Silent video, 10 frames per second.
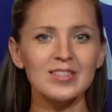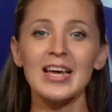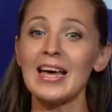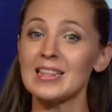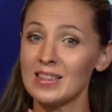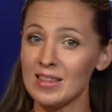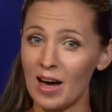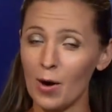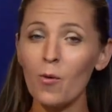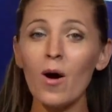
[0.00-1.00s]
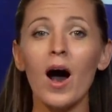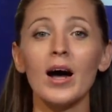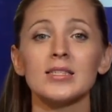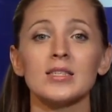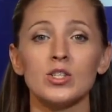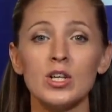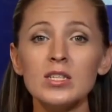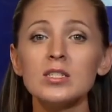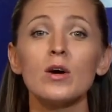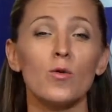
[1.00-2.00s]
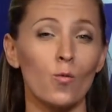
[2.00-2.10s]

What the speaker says: And now I suggest